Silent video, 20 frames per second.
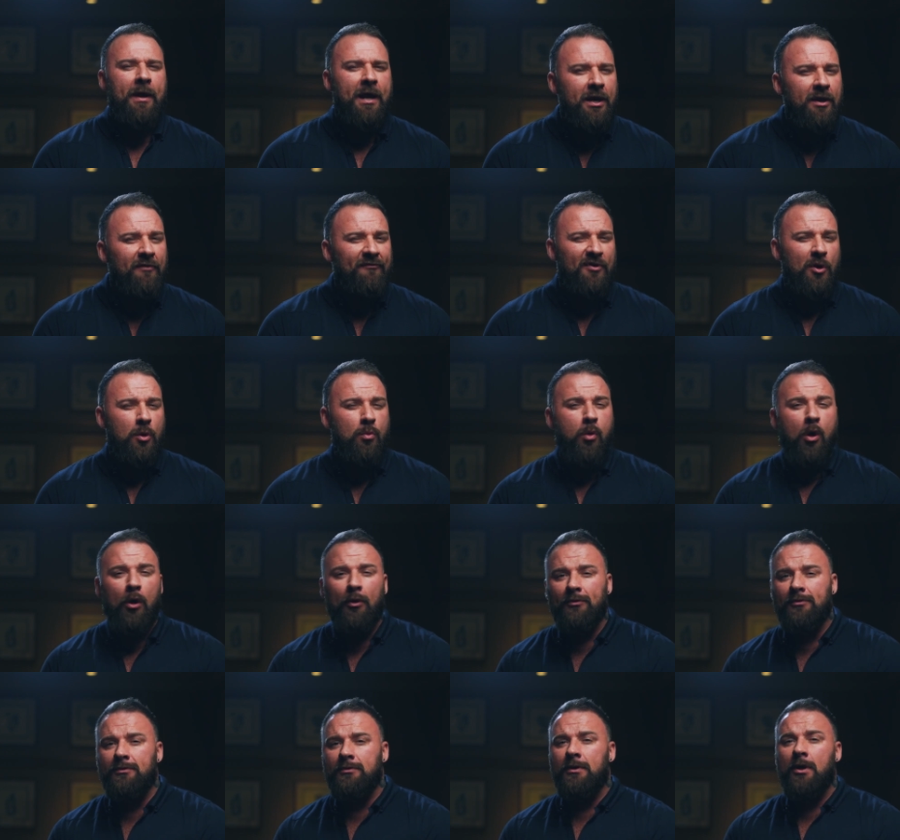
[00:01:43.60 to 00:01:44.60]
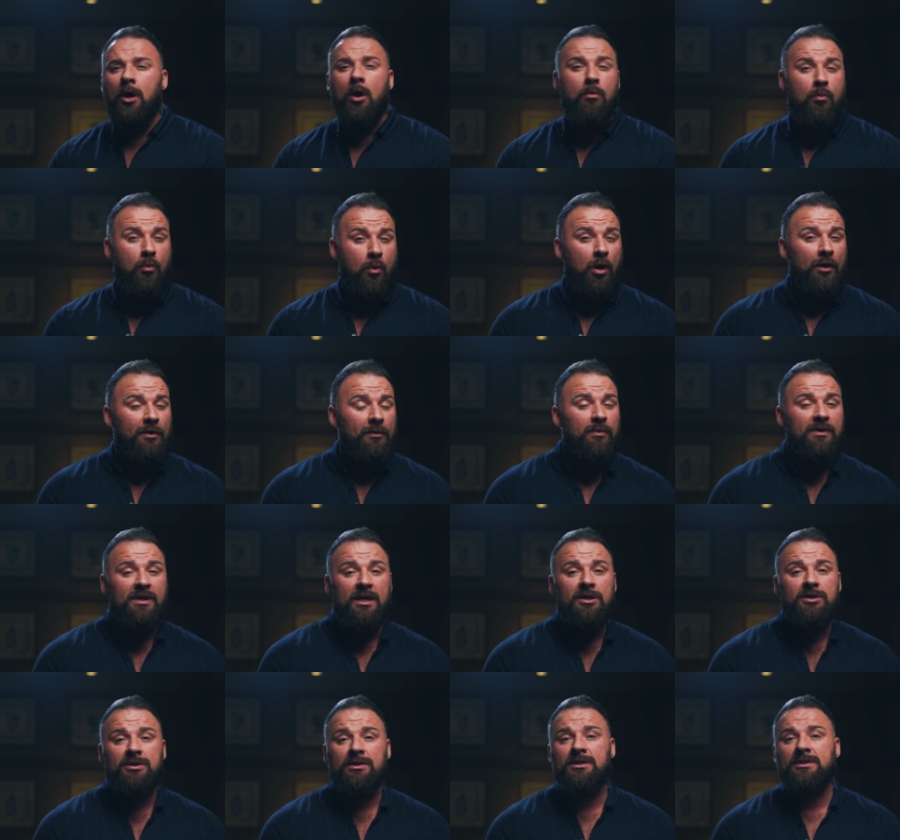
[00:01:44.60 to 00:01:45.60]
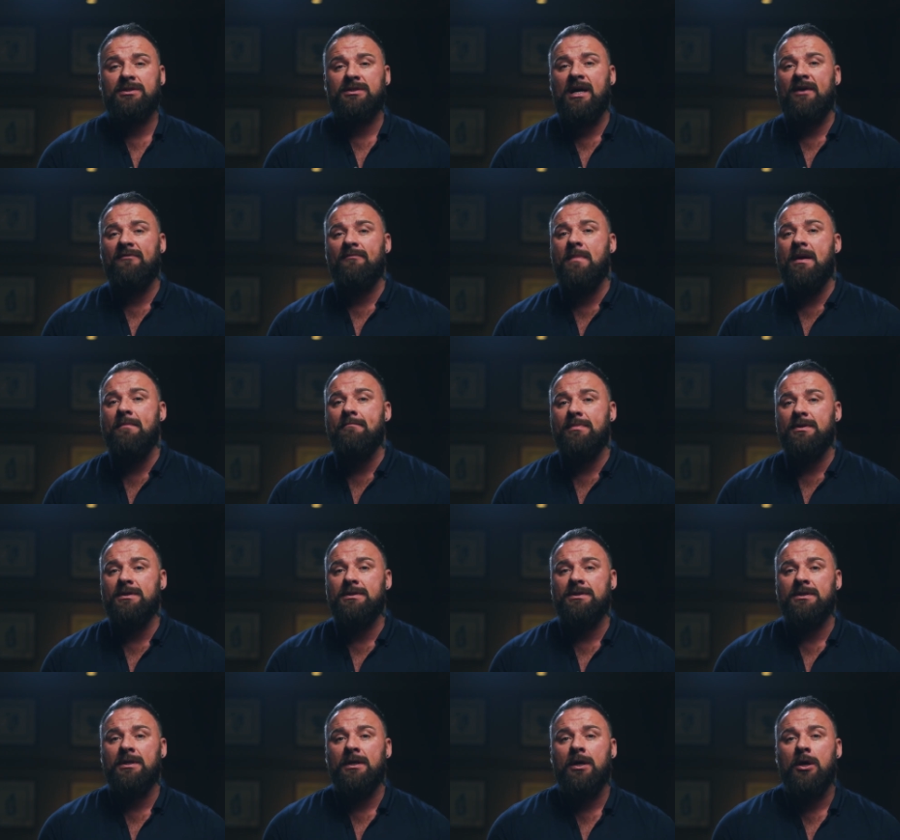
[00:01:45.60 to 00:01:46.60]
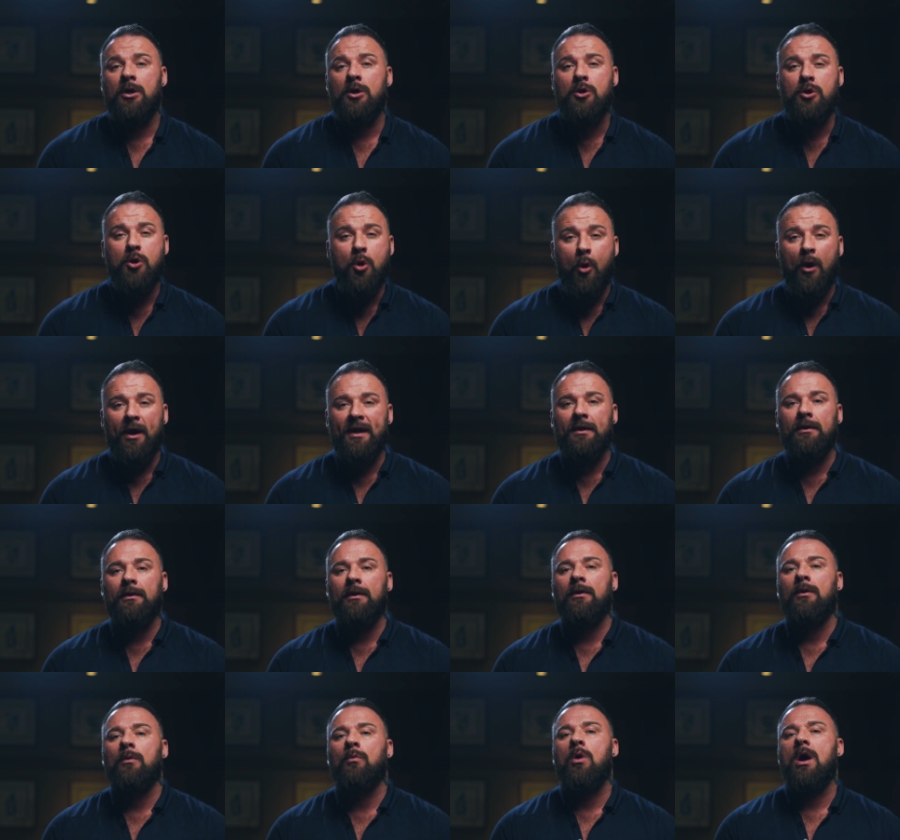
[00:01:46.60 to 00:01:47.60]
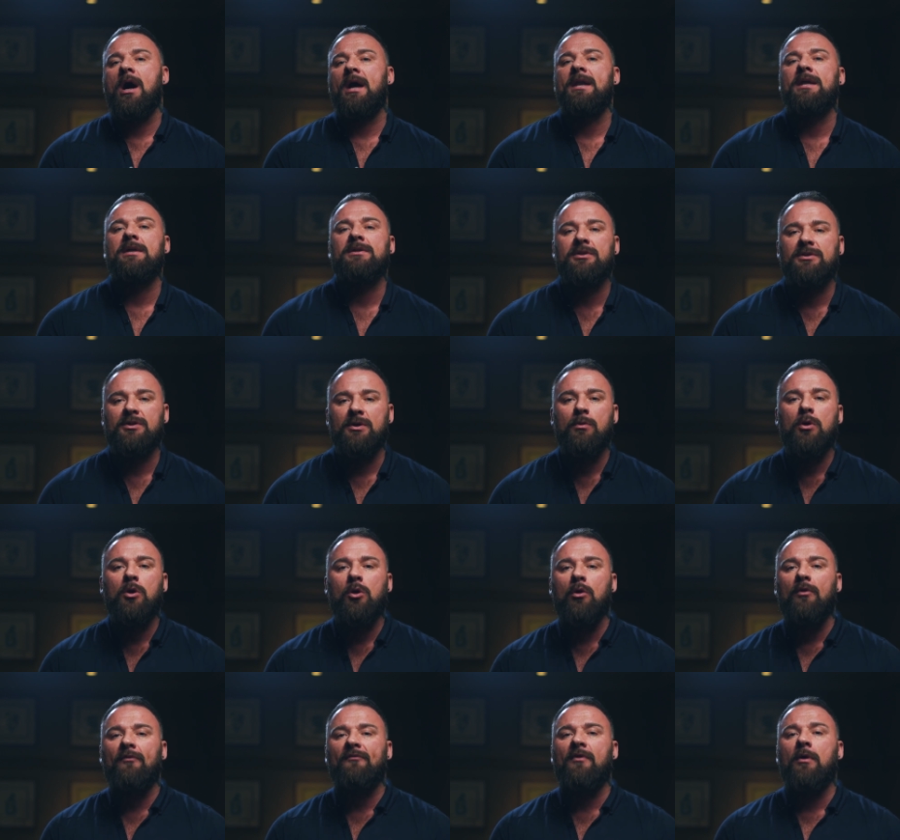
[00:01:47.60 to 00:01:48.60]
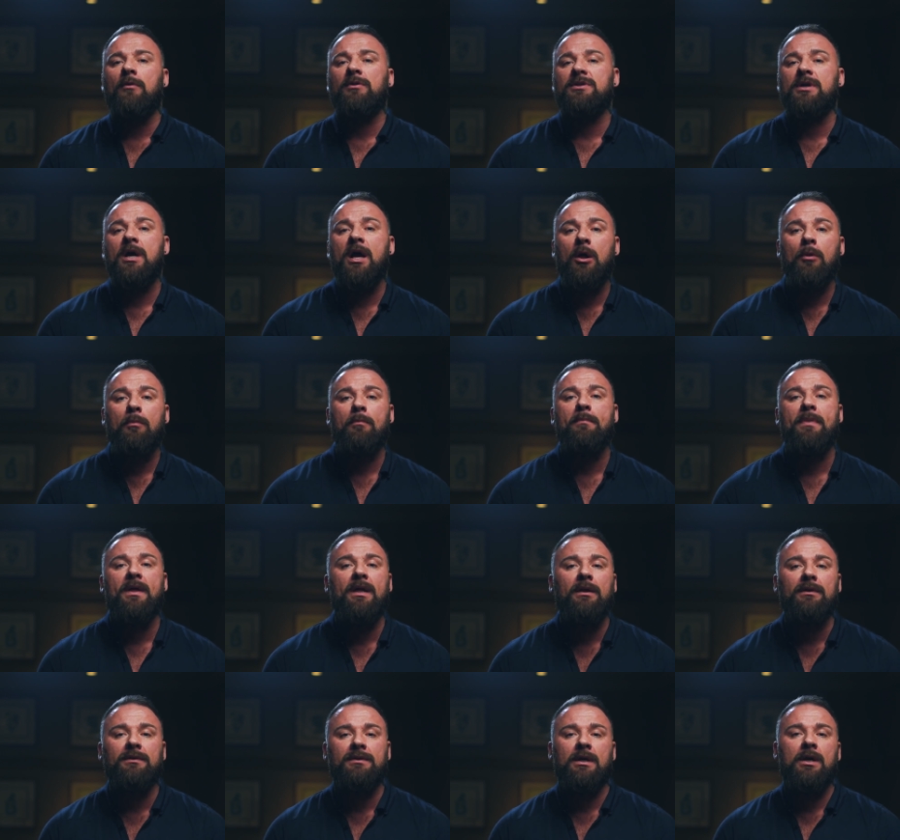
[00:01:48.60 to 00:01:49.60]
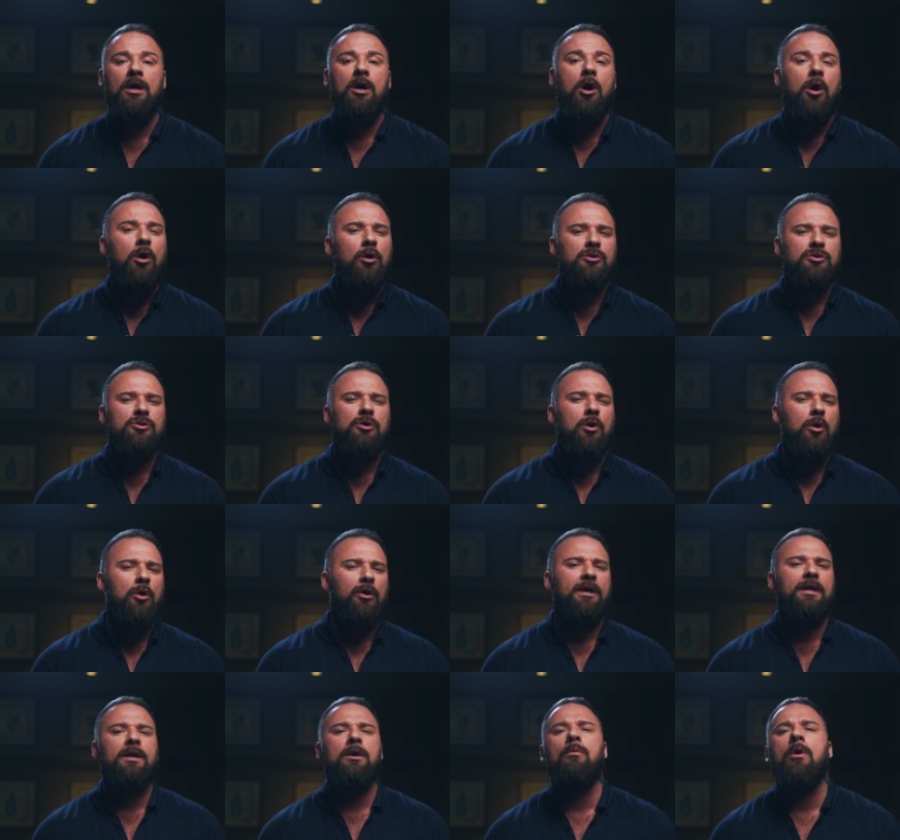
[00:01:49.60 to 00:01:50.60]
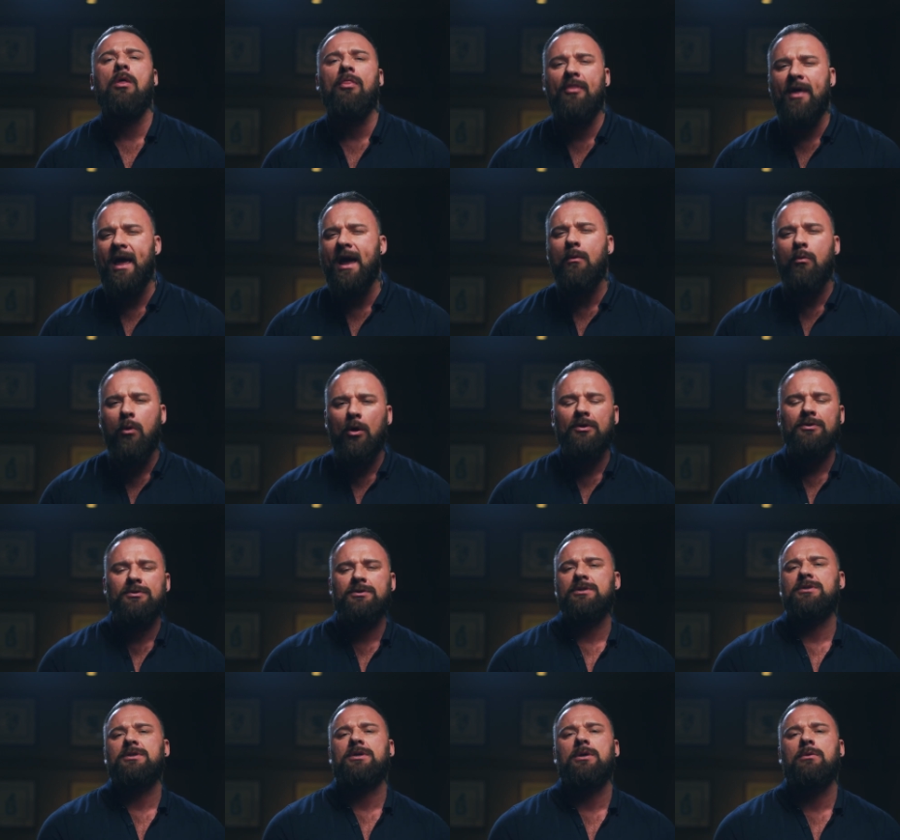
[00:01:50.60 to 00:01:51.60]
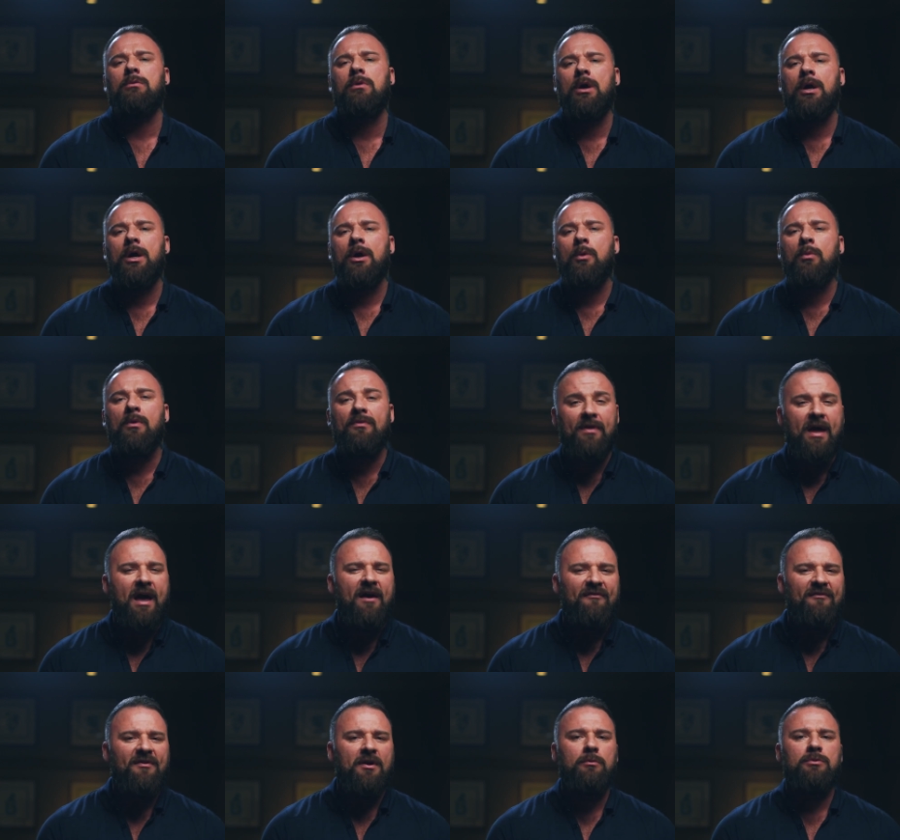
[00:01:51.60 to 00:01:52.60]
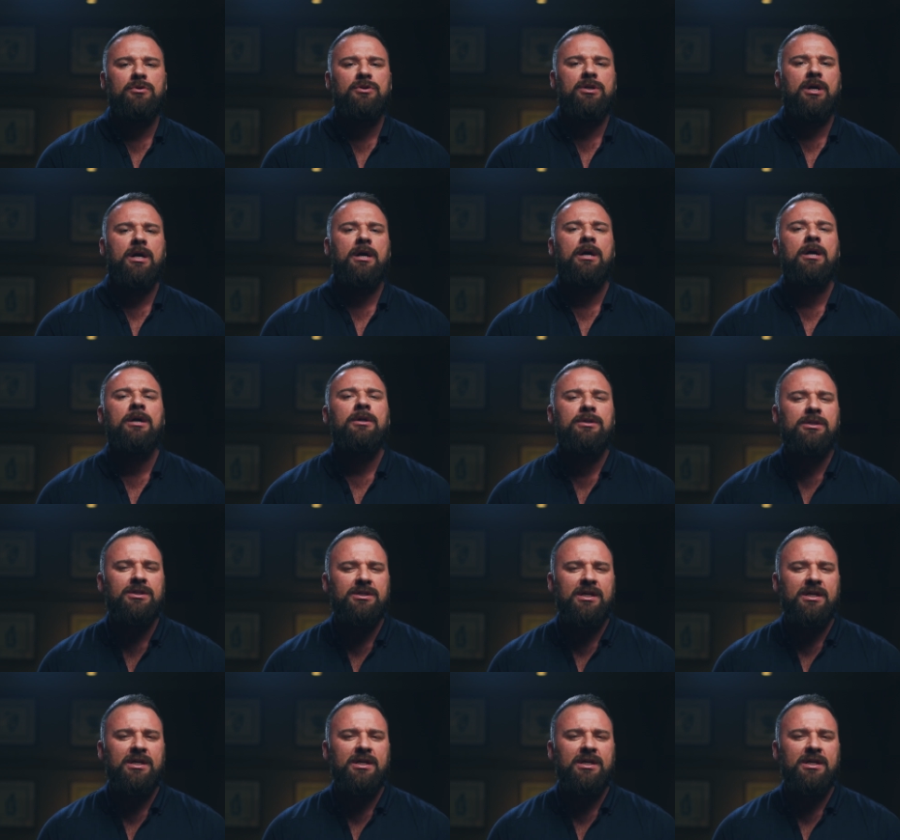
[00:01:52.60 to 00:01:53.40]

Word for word: interview one-on-one with each of the staff members, knowing what I need to do to go forward to help build. Also look into what they're wanting to do with their future, to